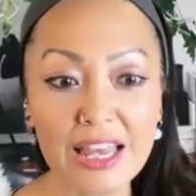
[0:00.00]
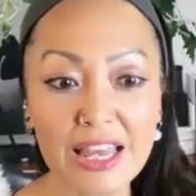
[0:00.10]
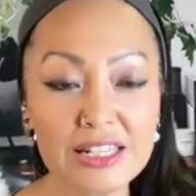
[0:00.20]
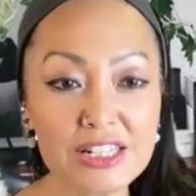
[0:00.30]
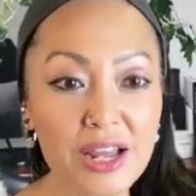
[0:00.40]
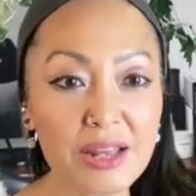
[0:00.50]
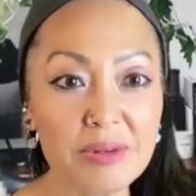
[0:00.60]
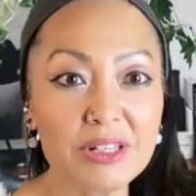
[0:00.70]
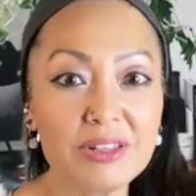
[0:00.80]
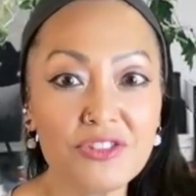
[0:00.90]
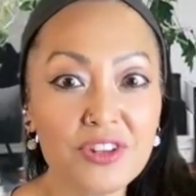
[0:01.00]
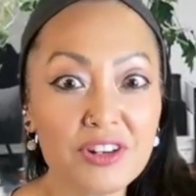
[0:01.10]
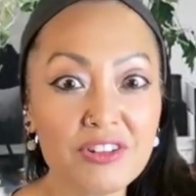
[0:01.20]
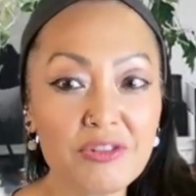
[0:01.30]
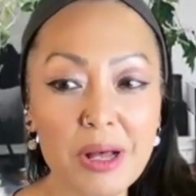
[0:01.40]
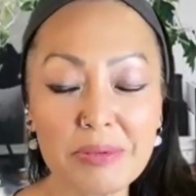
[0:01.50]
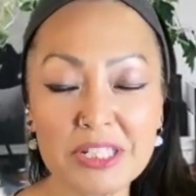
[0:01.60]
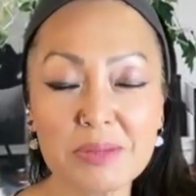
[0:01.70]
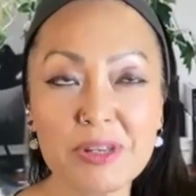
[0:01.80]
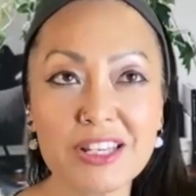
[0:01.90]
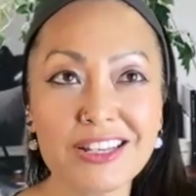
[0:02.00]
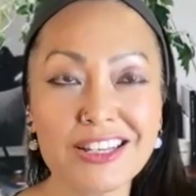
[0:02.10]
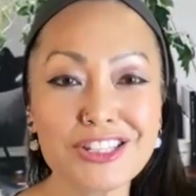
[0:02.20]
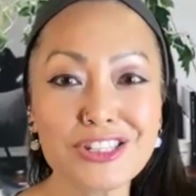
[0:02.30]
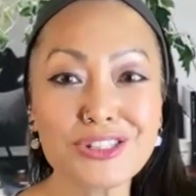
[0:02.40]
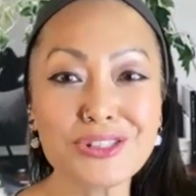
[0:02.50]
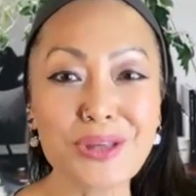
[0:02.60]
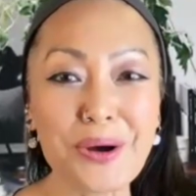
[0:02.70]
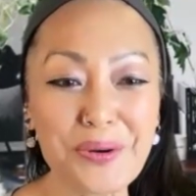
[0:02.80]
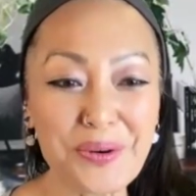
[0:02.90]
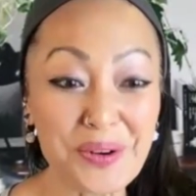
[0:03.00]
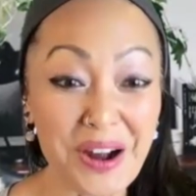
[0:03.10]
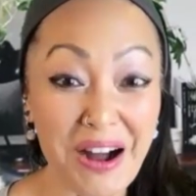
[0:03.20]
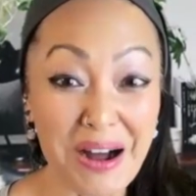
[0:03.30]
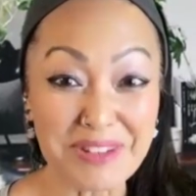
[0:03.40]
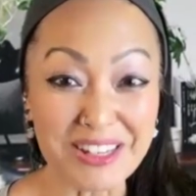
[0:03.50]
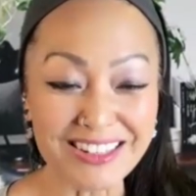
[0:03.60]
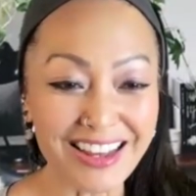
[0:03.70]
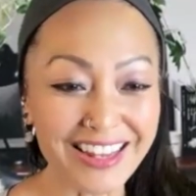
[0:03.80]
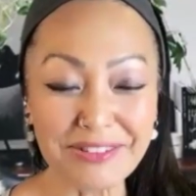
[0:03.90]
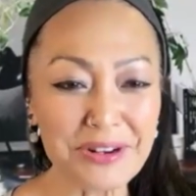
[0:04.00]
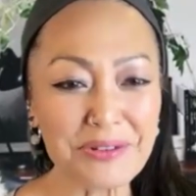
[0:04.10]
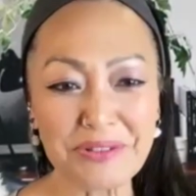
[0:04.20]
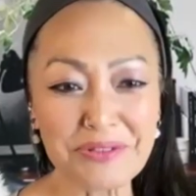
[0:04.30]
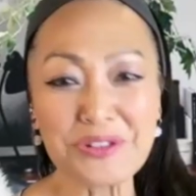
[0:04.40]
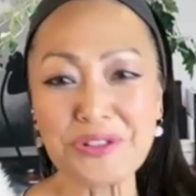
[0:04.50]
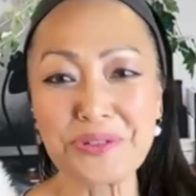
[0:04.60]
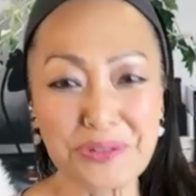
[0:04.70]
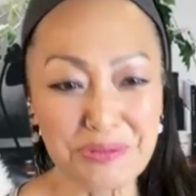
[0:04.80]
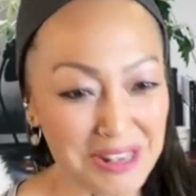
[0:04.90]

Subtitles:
And I mean, the fear of public speaking is so common. I don't know of too